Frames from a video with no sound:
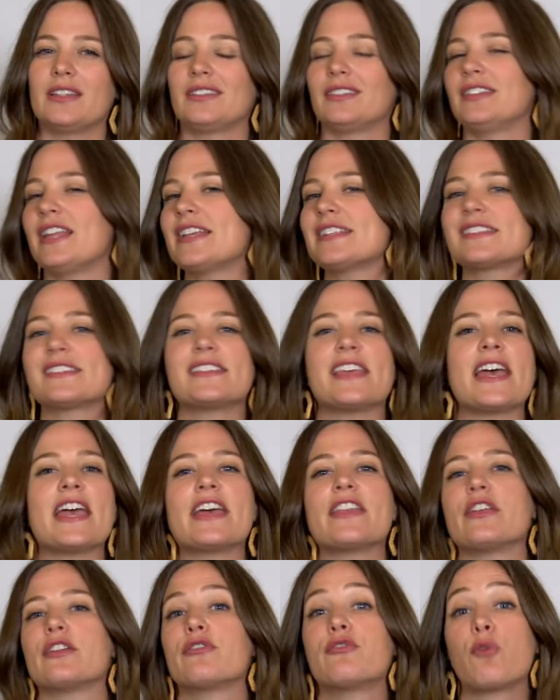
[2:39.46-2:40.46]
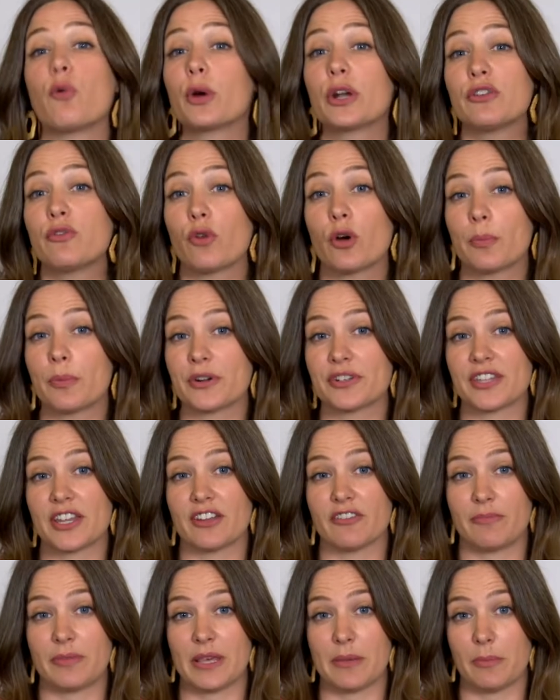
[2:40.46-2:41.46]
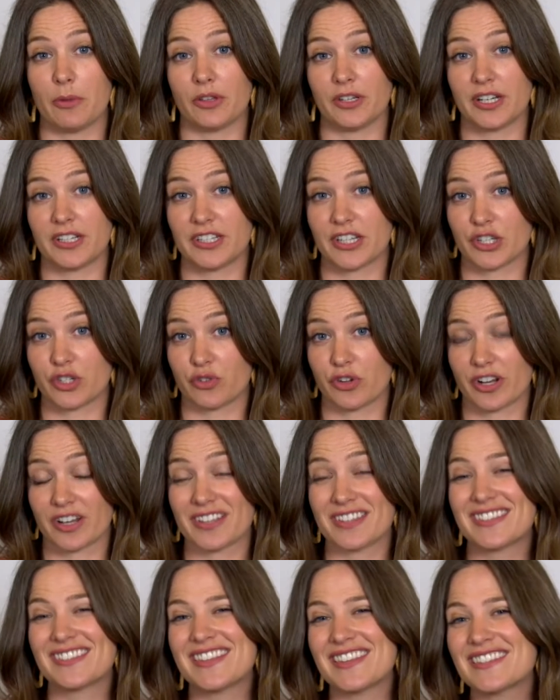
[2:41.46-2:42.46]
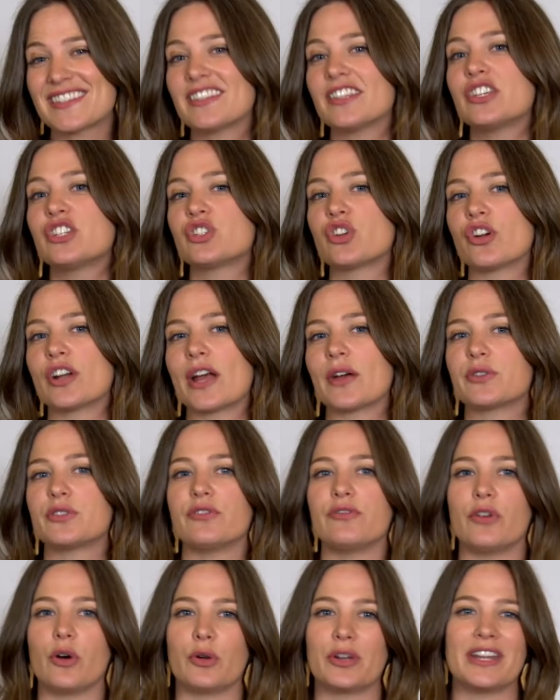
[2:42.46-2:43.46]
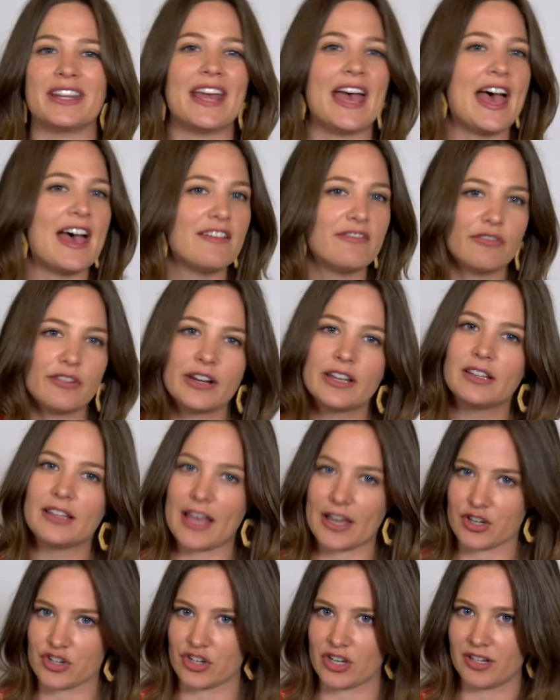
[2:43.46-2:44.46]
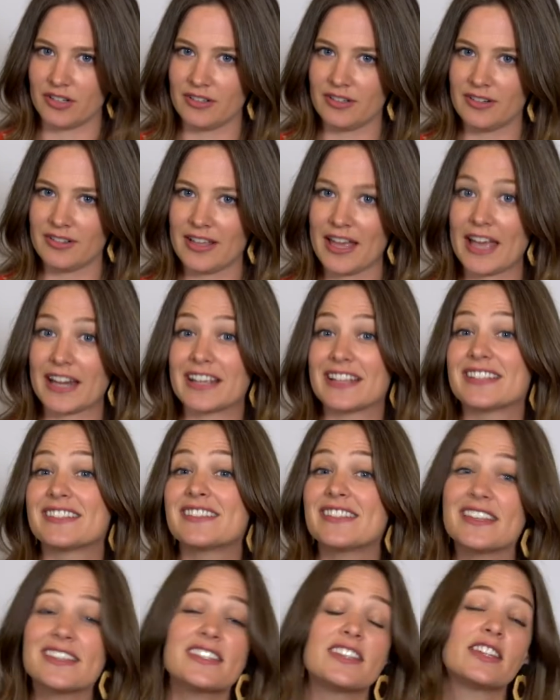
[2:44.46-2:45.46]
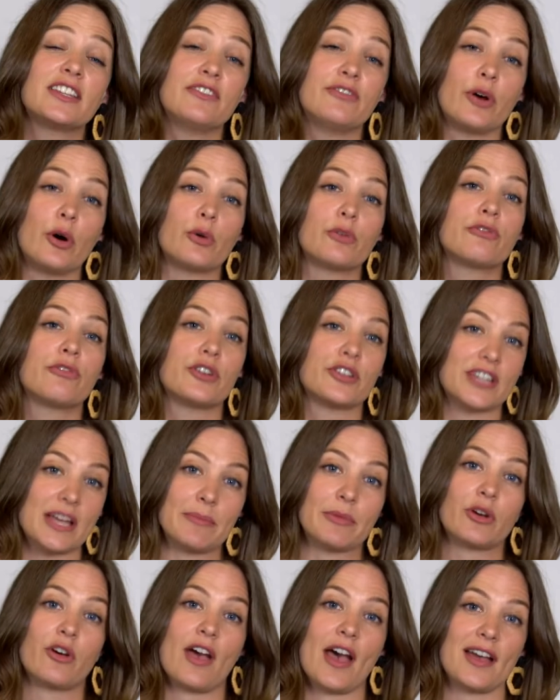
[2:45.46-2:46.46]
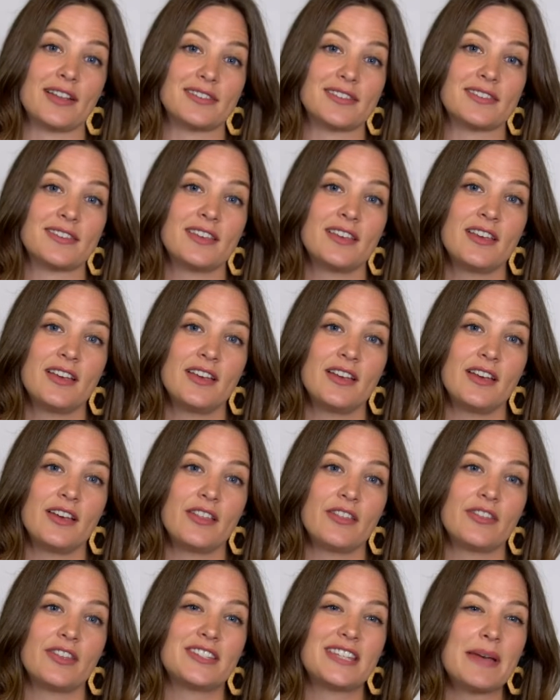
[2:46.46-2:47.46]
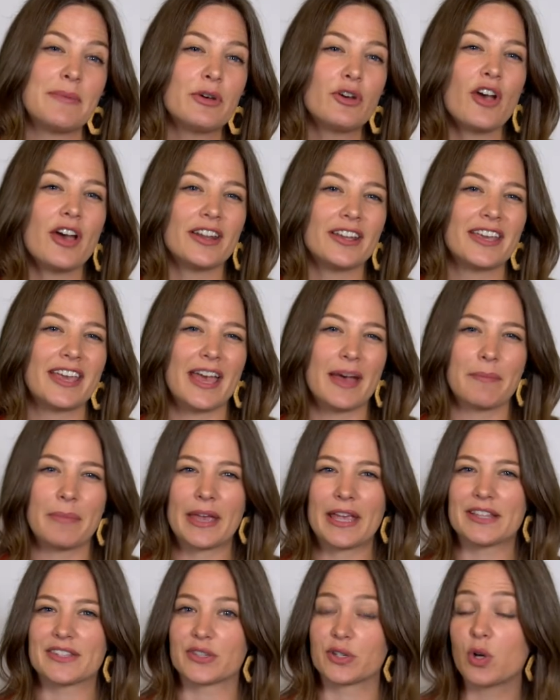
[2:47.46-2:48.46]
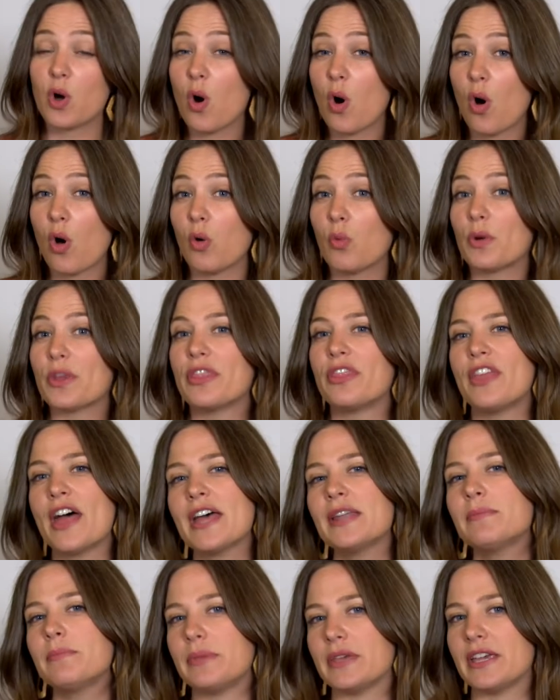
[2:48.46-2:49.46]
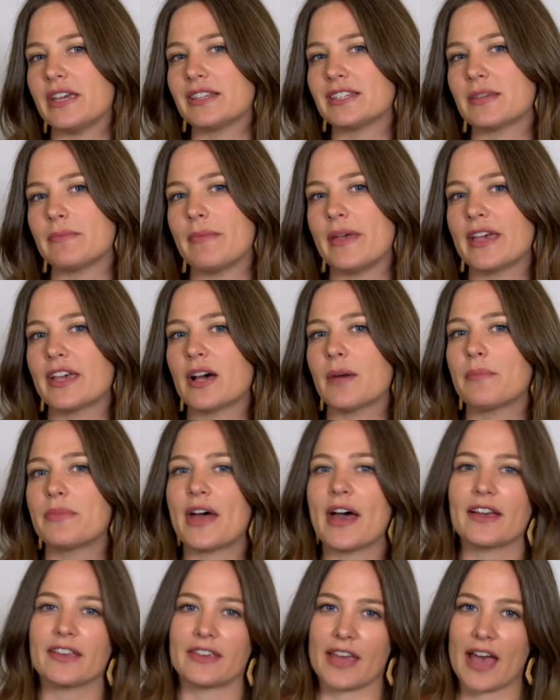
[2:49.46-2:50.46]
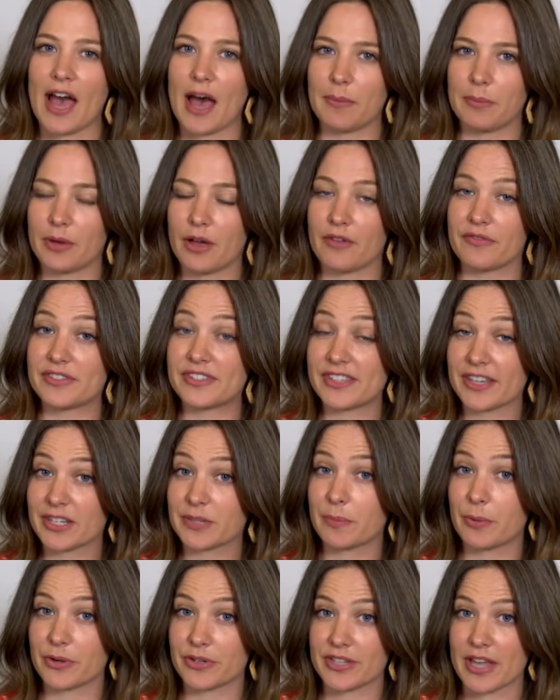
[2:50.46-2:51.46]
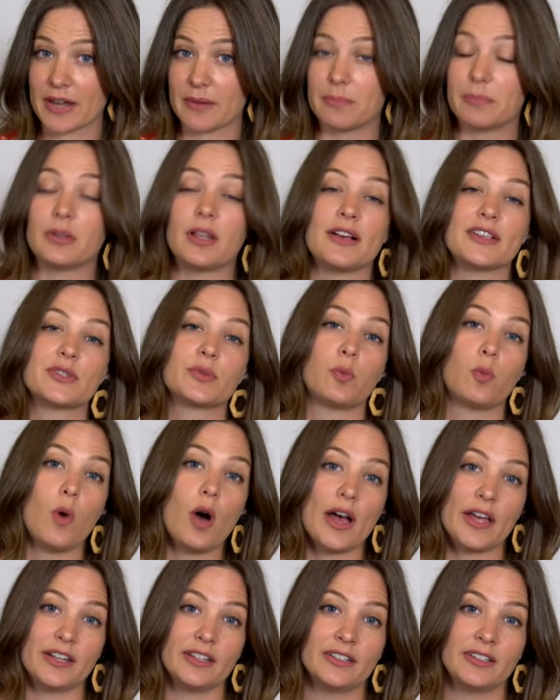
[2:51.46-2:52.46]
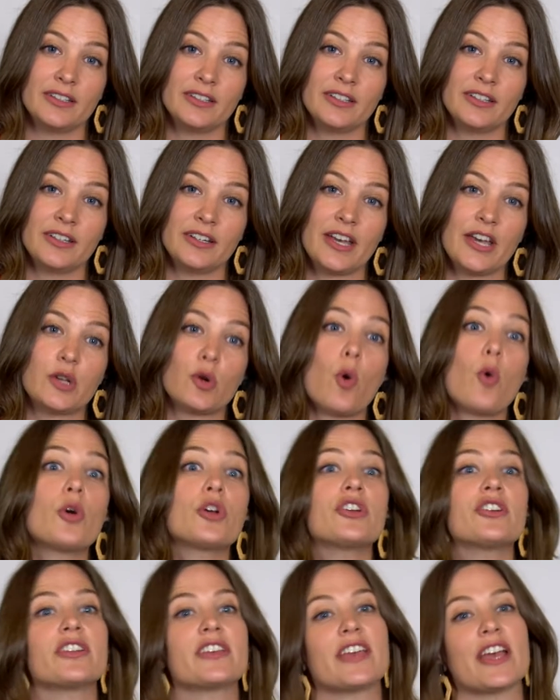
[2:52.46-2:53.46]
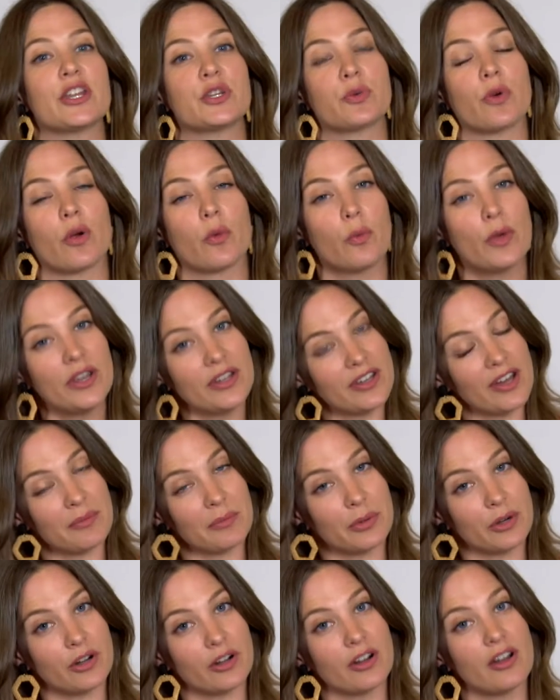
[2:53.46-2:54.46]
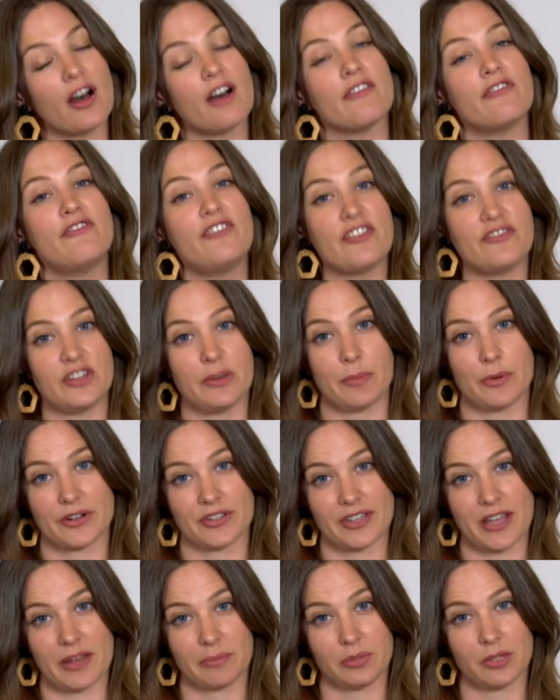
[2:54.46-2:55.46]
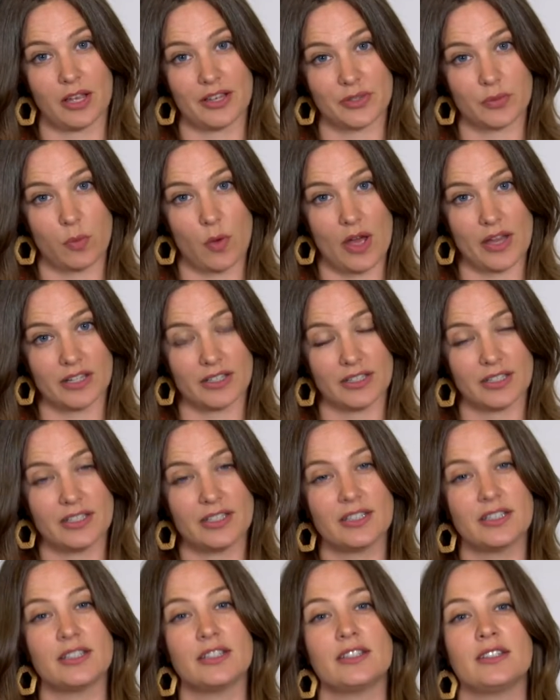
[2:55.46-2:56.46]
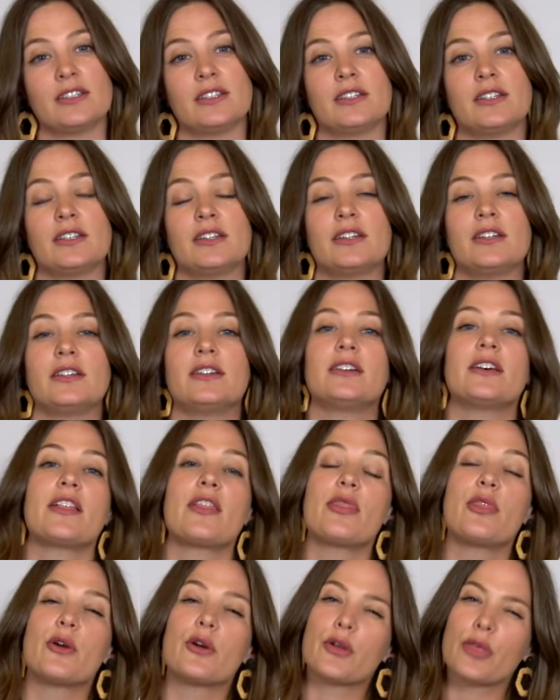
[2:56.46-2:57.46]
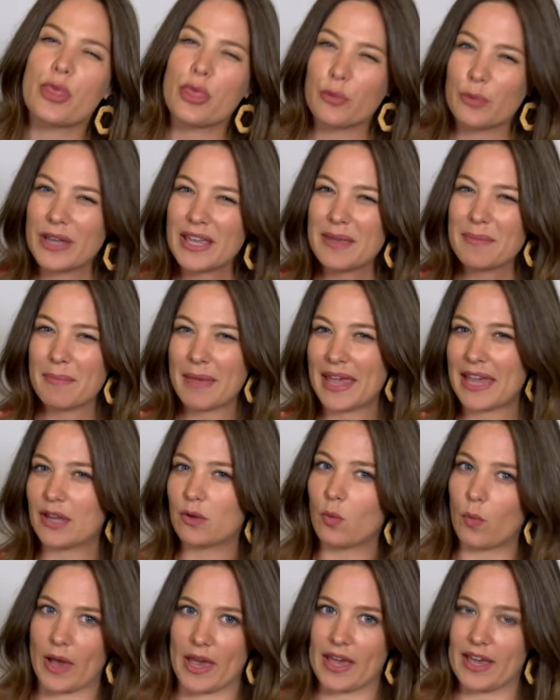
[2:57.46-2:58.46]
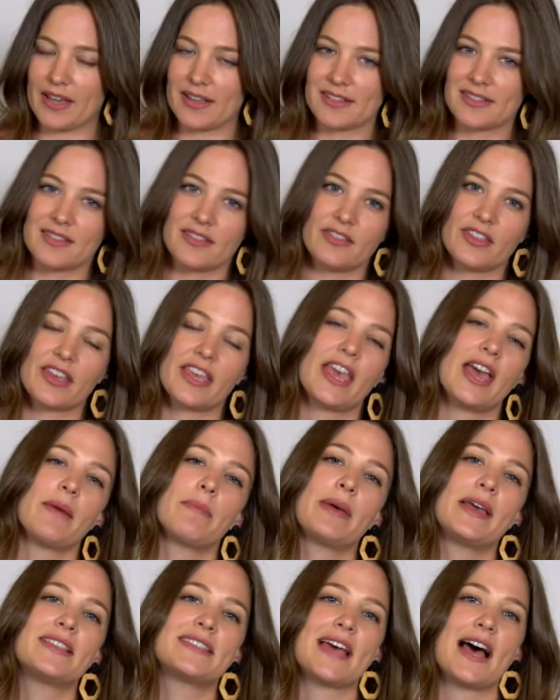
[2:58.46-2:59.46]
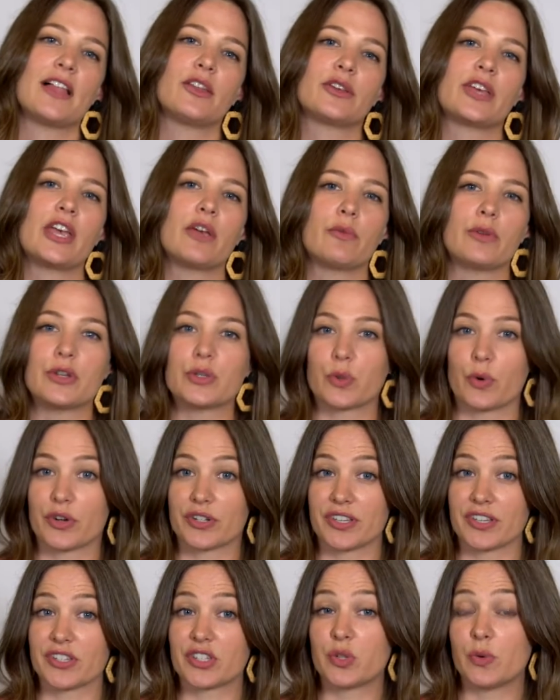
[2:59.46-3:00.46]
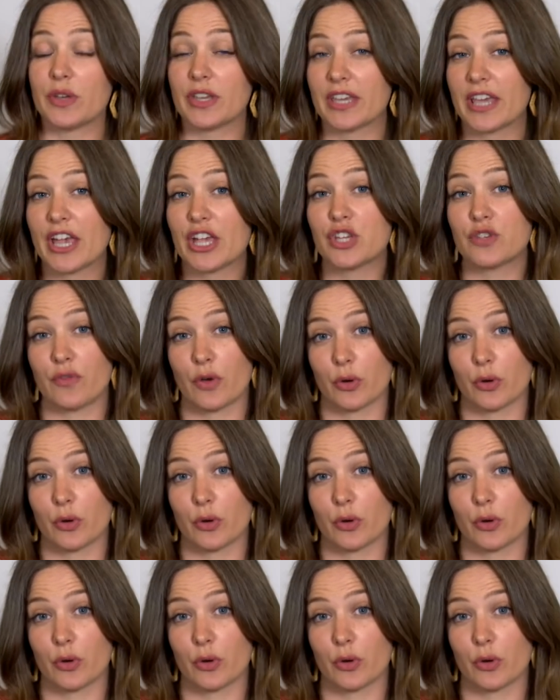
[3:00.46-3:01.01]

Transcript: Let's say that 44% of people in a district consistently turn out to vote in every election and consistently vote for Democrats. The Democratic campaign's goal would then be to make up that gap of 6% plus 1 in order to get to our win number of 50% plus 1. There are three main ways that campaigns allocate resources to engage